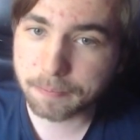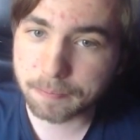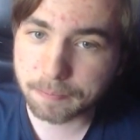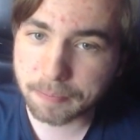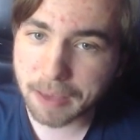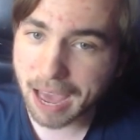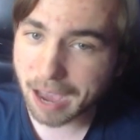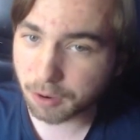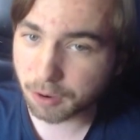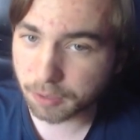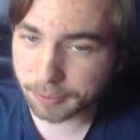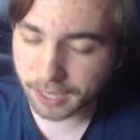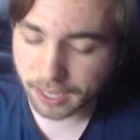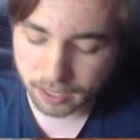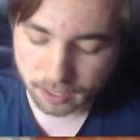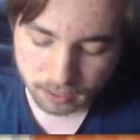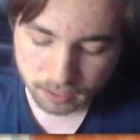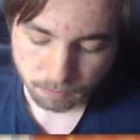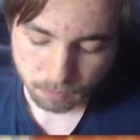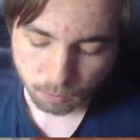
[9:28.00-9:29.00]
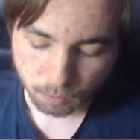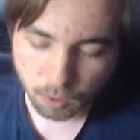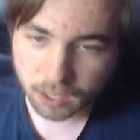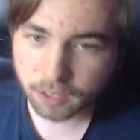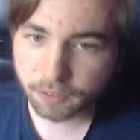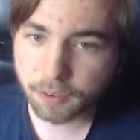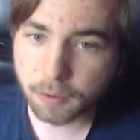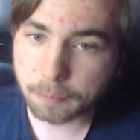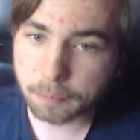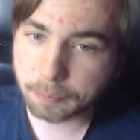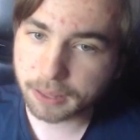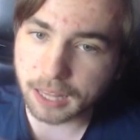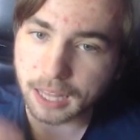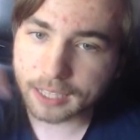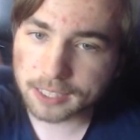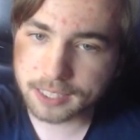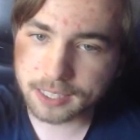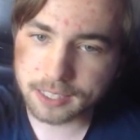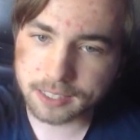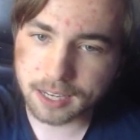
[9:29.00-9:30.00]
power play. One of them
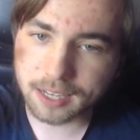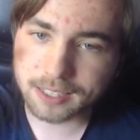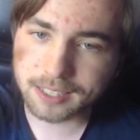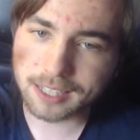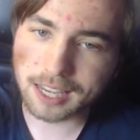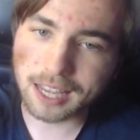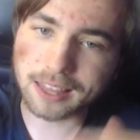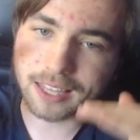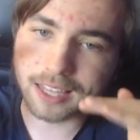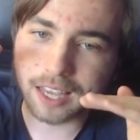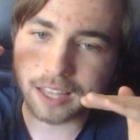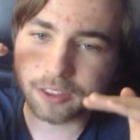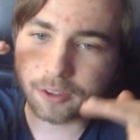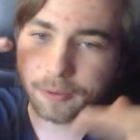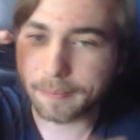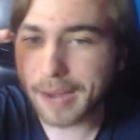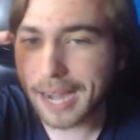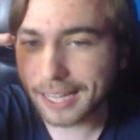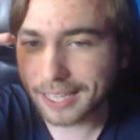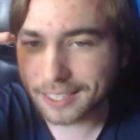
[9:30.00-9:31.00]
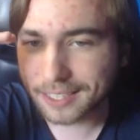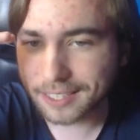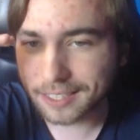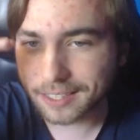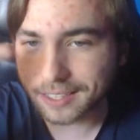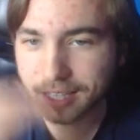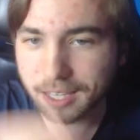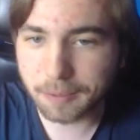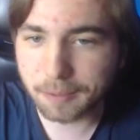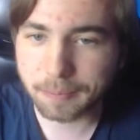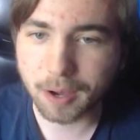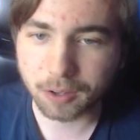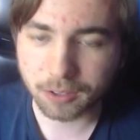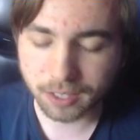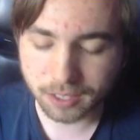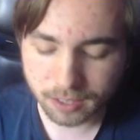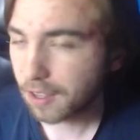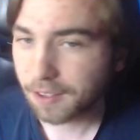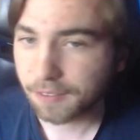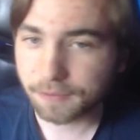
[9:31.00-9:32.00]
pluses us and the other minuses the
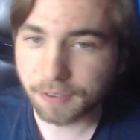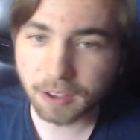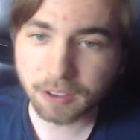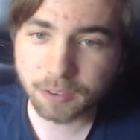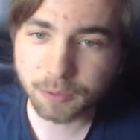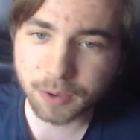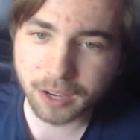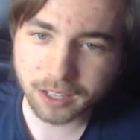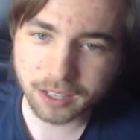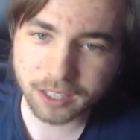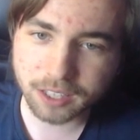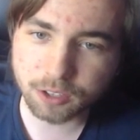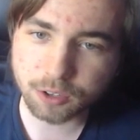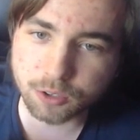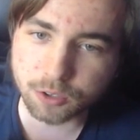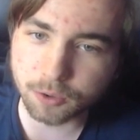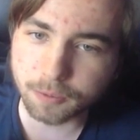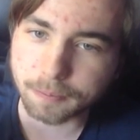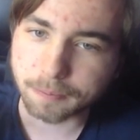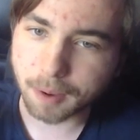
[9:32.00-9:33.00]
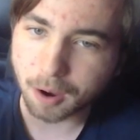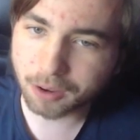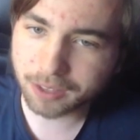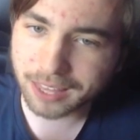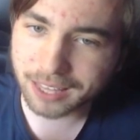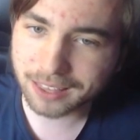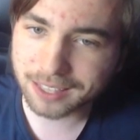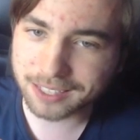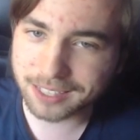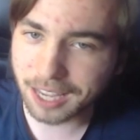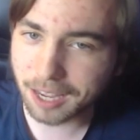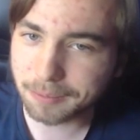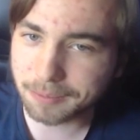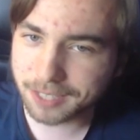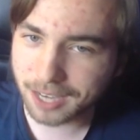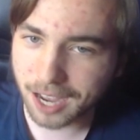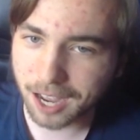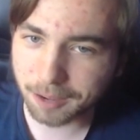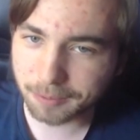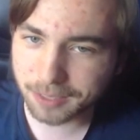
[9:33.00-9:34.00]
opponent. Very rarely you do both at the same
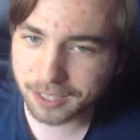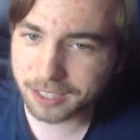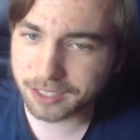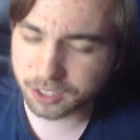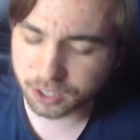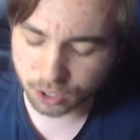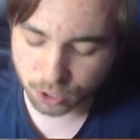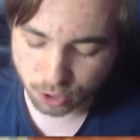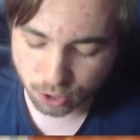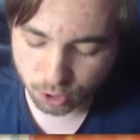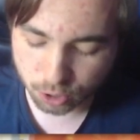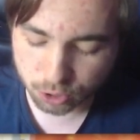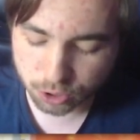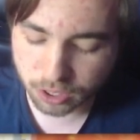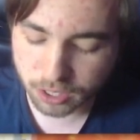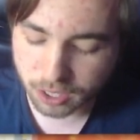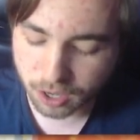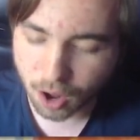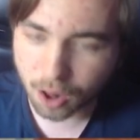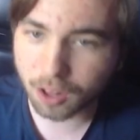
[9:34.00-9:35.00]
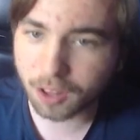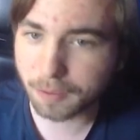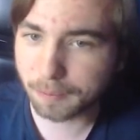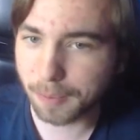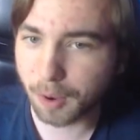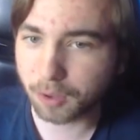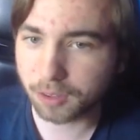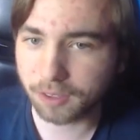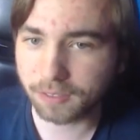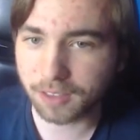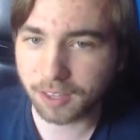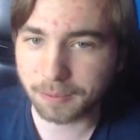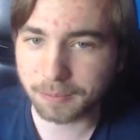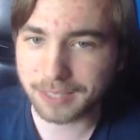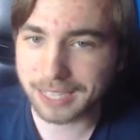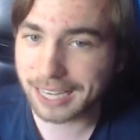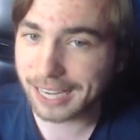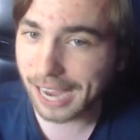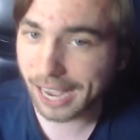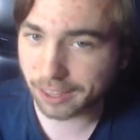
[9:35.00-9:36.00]
time, because you're usually calling both of them
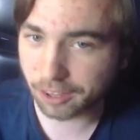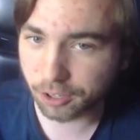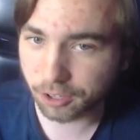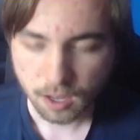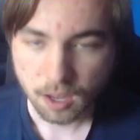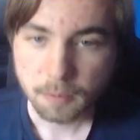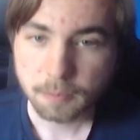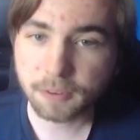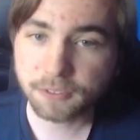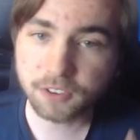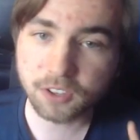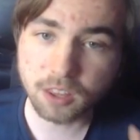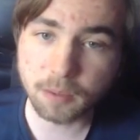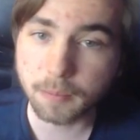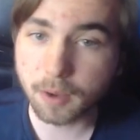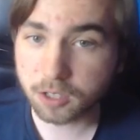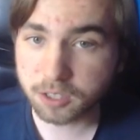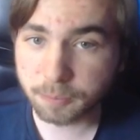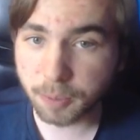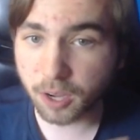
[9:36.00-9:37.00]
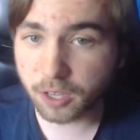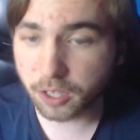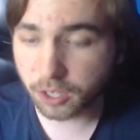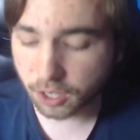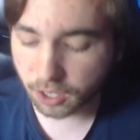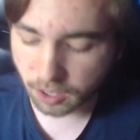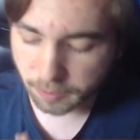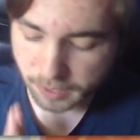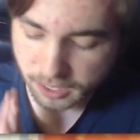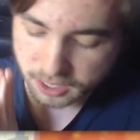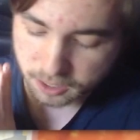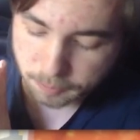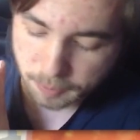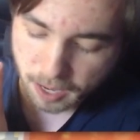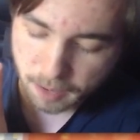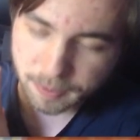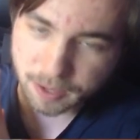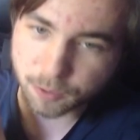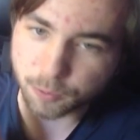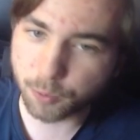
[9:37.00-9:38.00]
together, but for the most part you're going to be
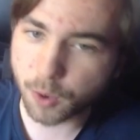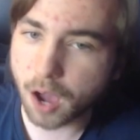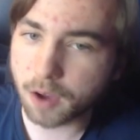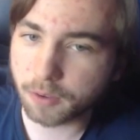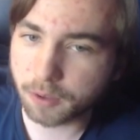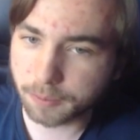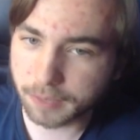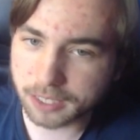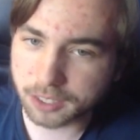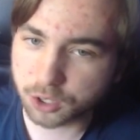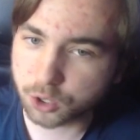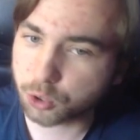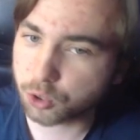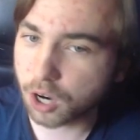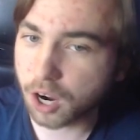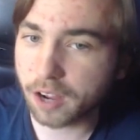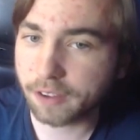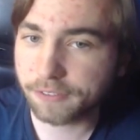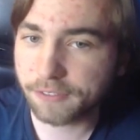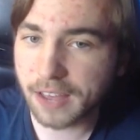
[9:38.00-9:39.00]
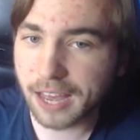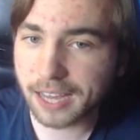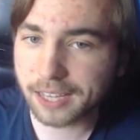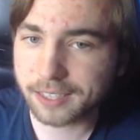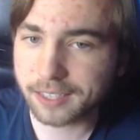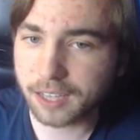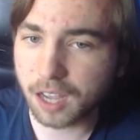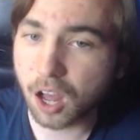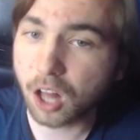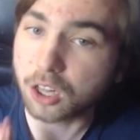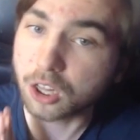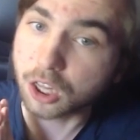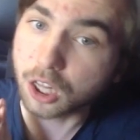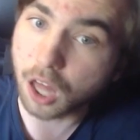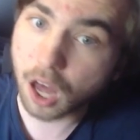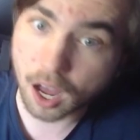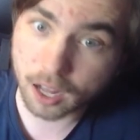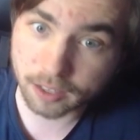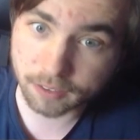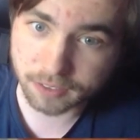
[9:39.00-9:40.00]
spamming Rarami's draw effect a
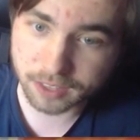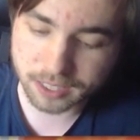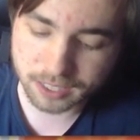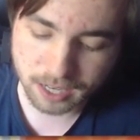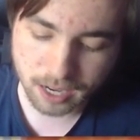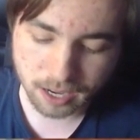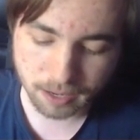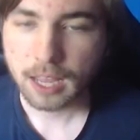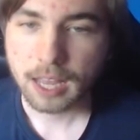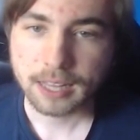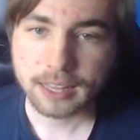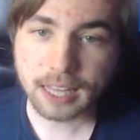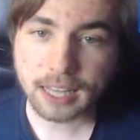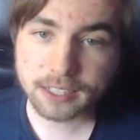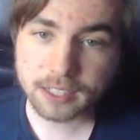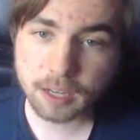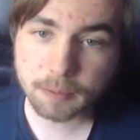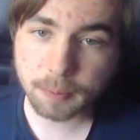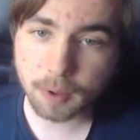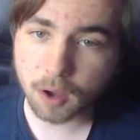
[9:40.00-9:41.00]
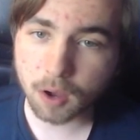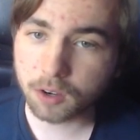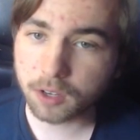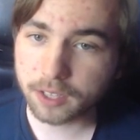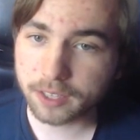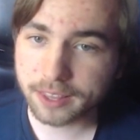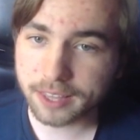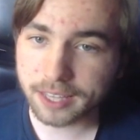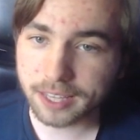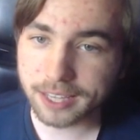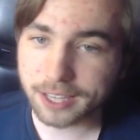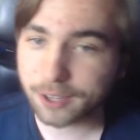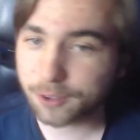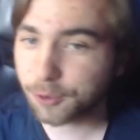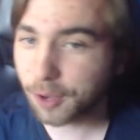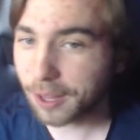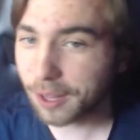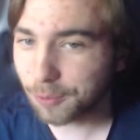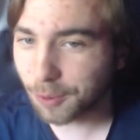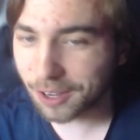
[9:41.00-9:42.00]
lot of the time. Next up are the
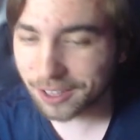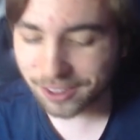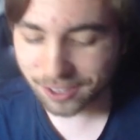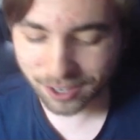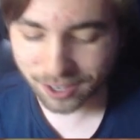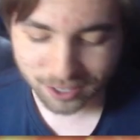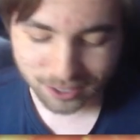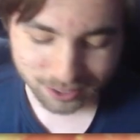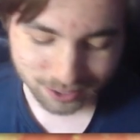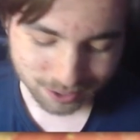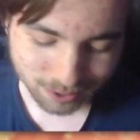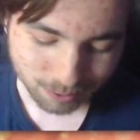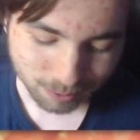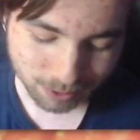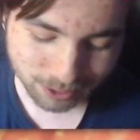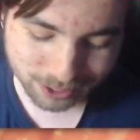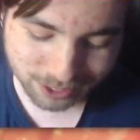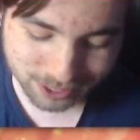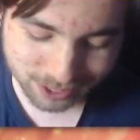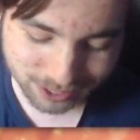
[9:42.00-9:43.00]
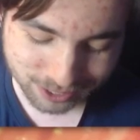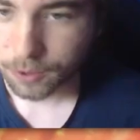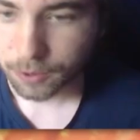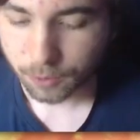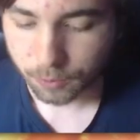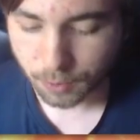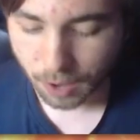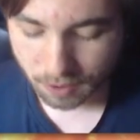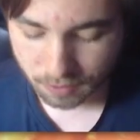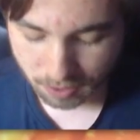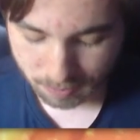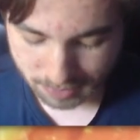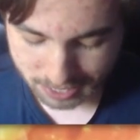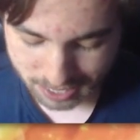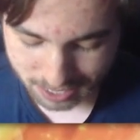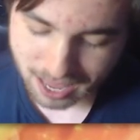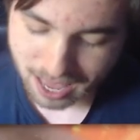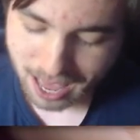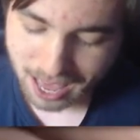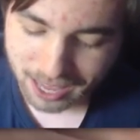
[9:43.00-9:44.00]
grade 1 dolls, which is
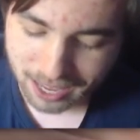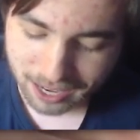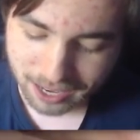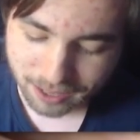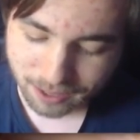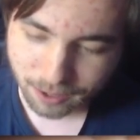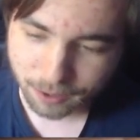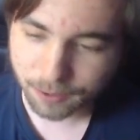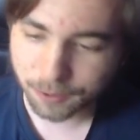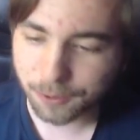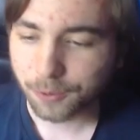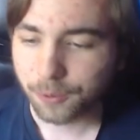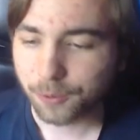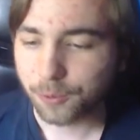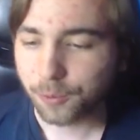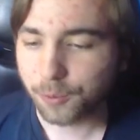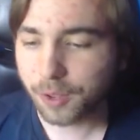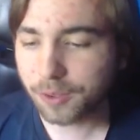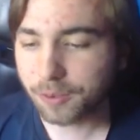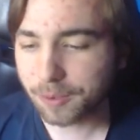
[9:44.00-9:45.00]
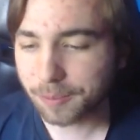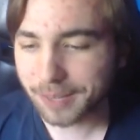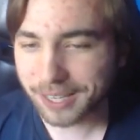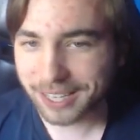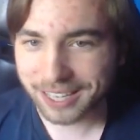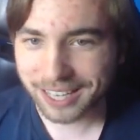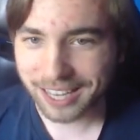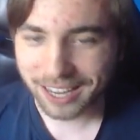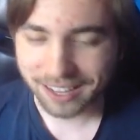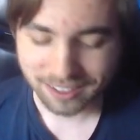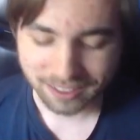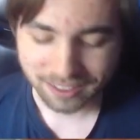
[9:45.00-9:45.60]
Rarami and Ririmi again.